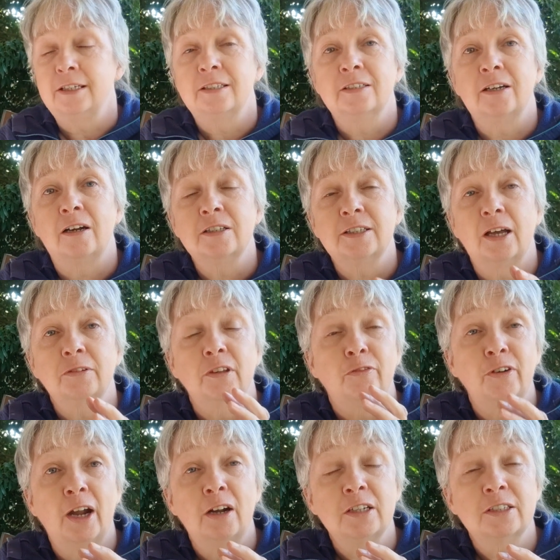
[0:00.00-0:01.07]
the
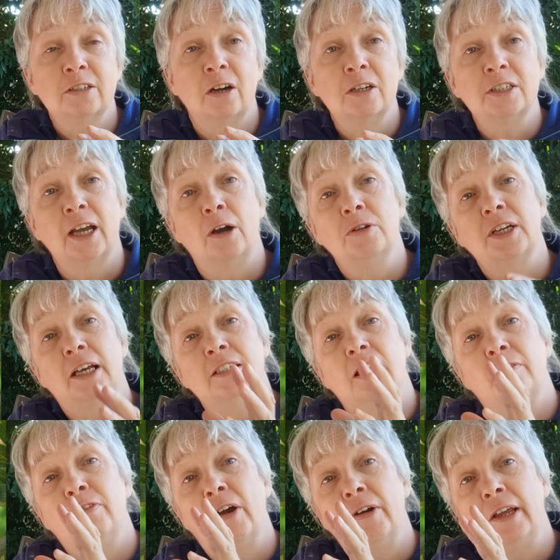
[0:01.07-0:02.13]
flowers start out as
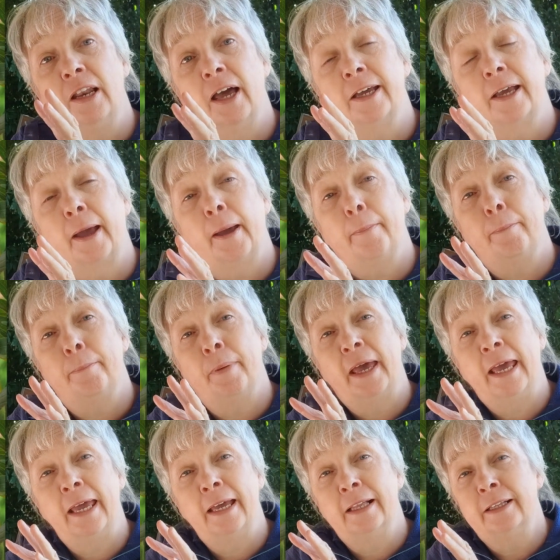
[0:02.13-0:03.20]
a very like a
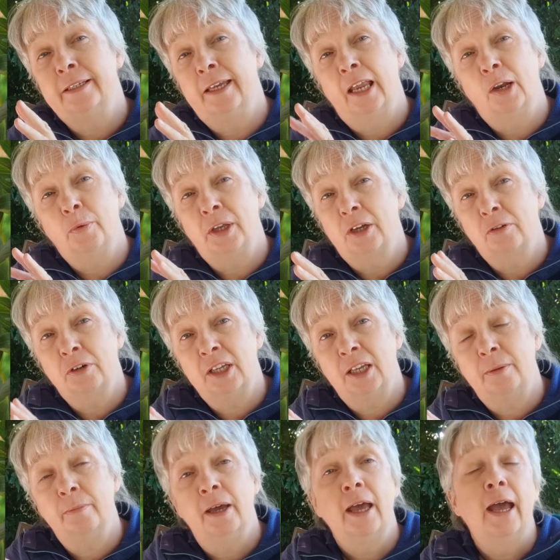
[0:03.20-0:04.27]
pale yellowy
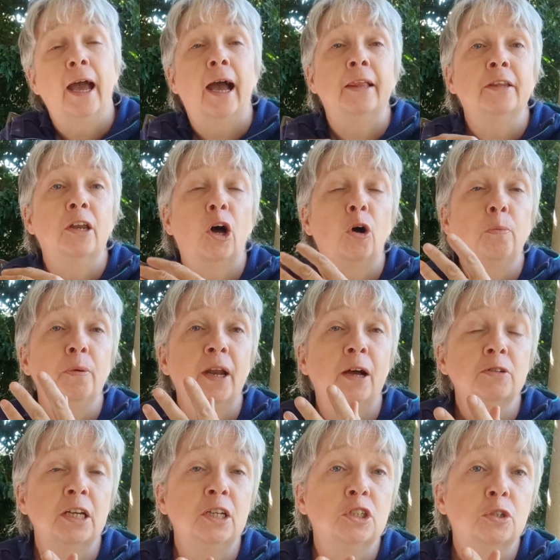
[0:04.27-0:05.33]
cream and then open
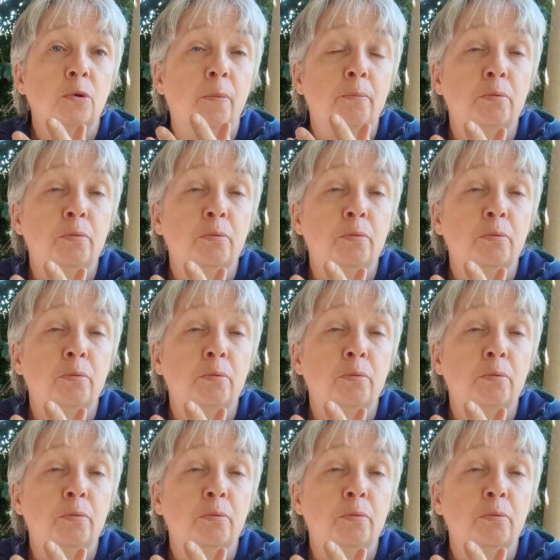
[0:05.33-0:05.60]
out into a